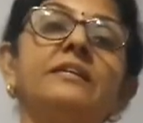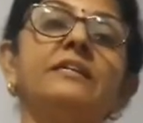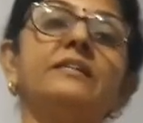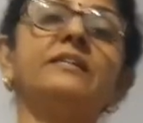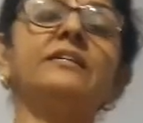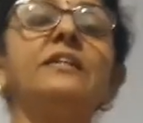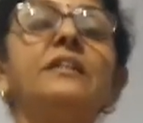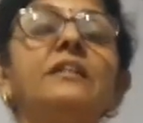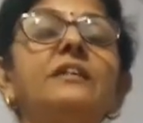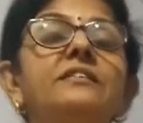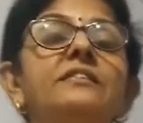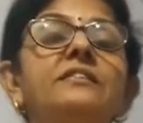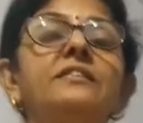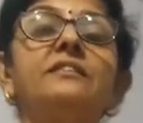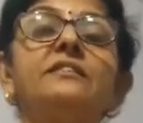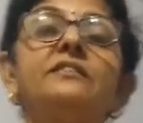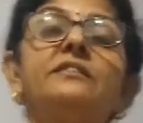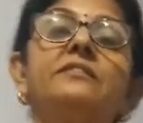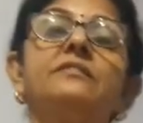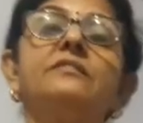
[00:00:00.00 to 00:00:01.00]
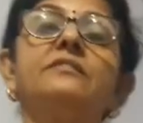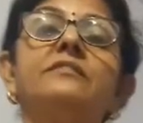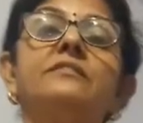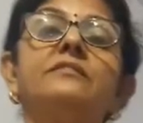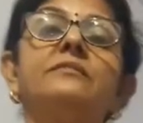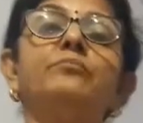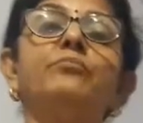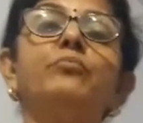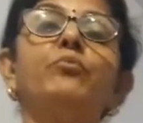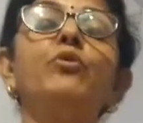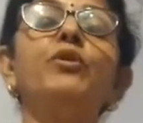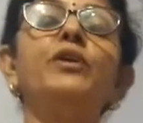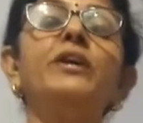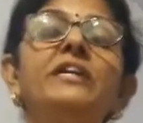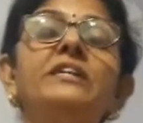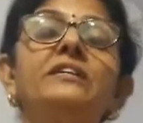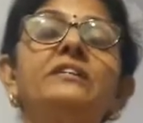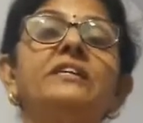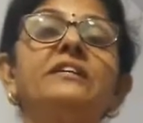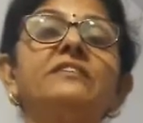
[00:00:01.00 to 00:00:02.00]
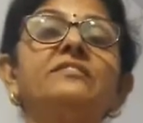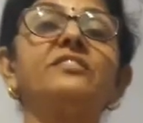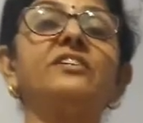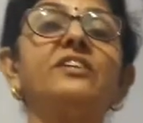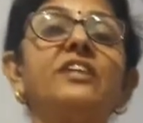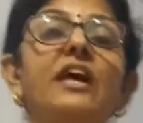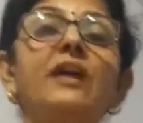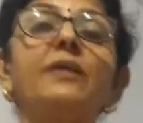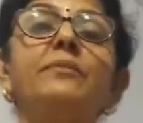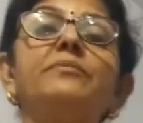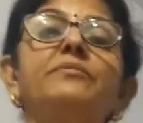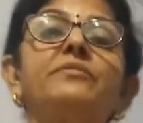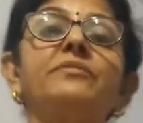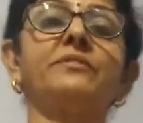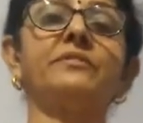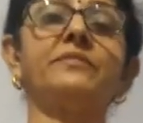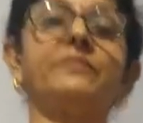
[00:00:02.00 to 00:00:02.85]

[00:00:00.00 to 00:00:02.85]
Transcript: here the poet describes